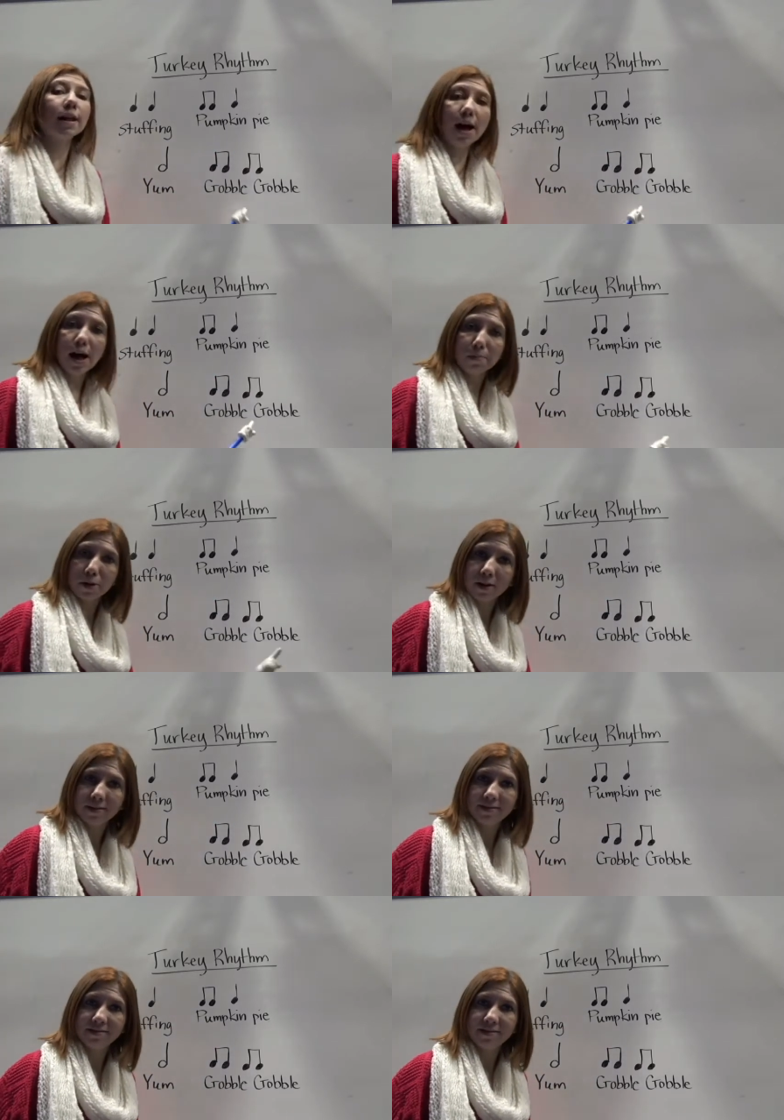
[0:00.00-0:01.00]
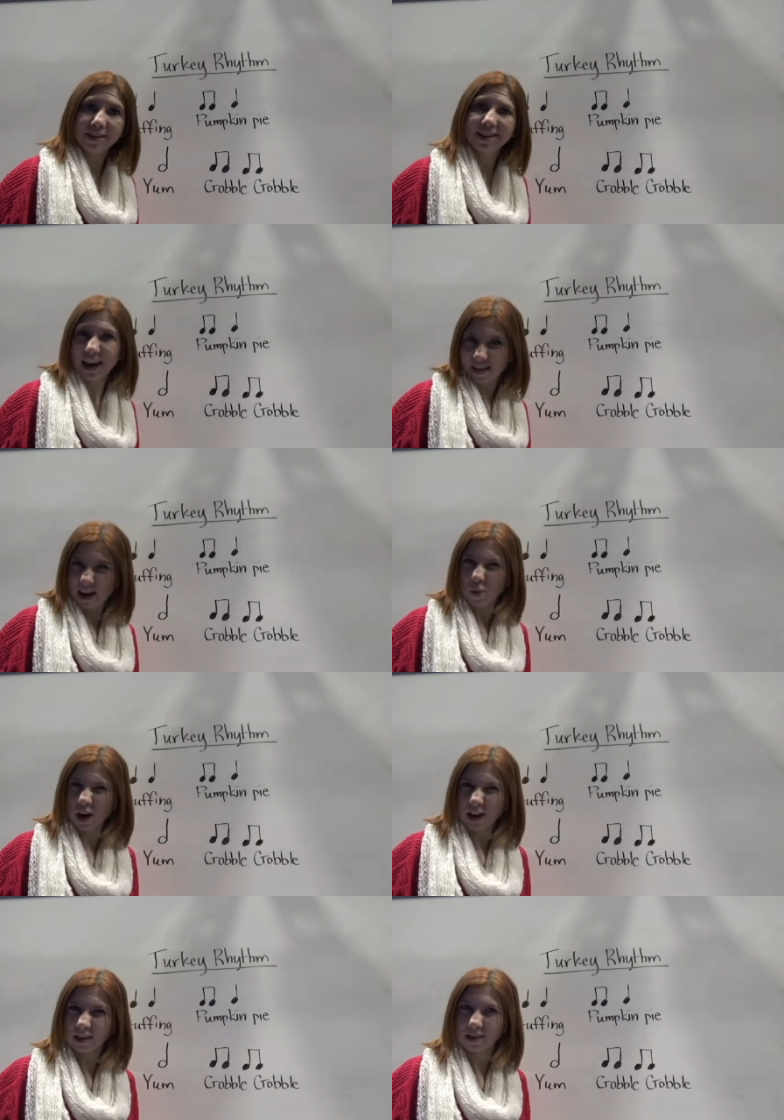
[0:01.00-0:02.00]
gobble. See how that
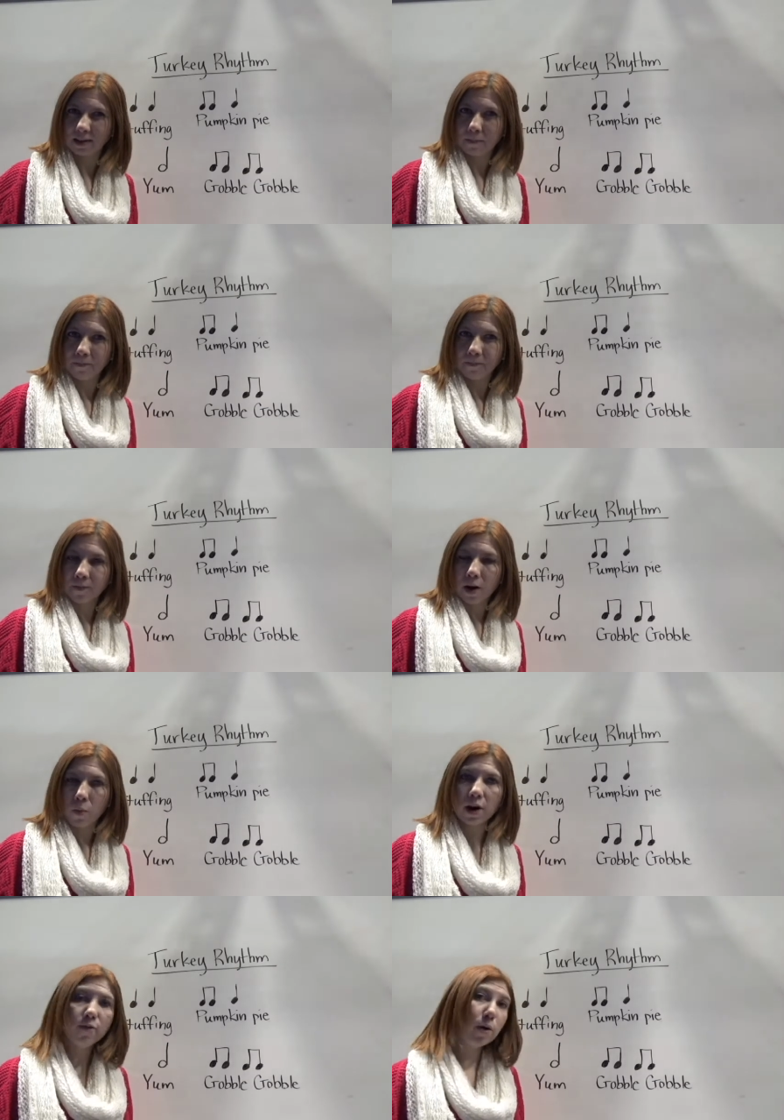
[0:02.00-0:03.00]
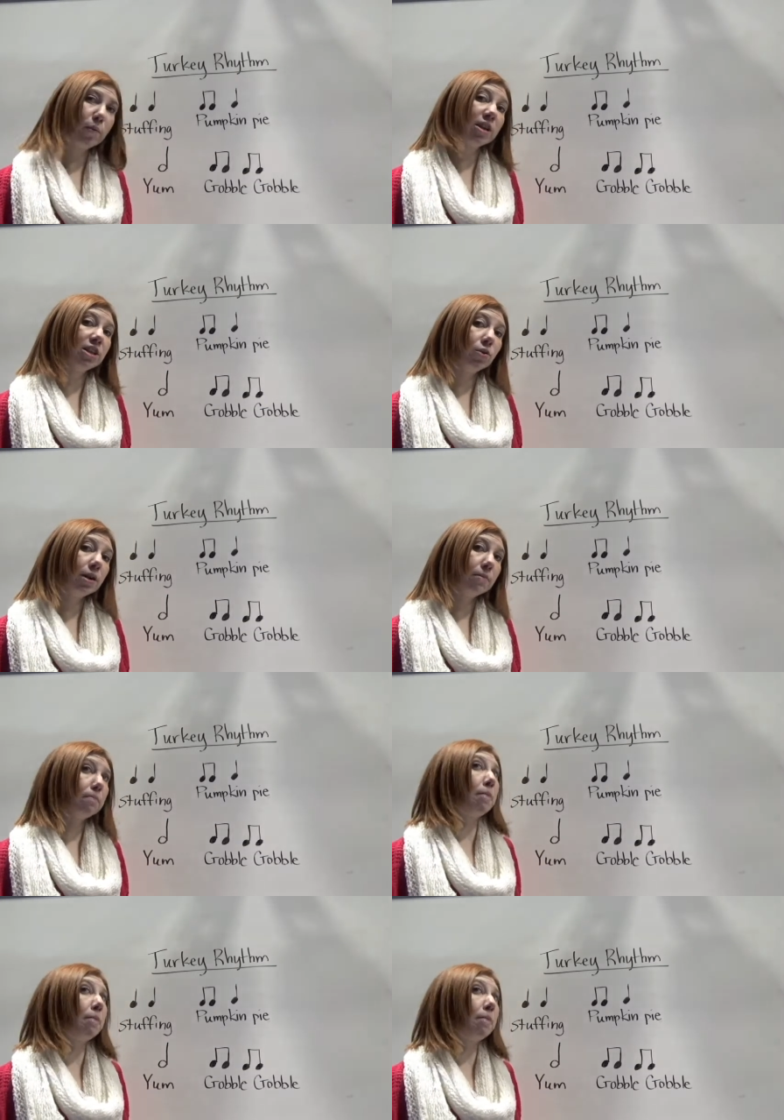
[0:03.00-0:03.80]
works? What if we were to do it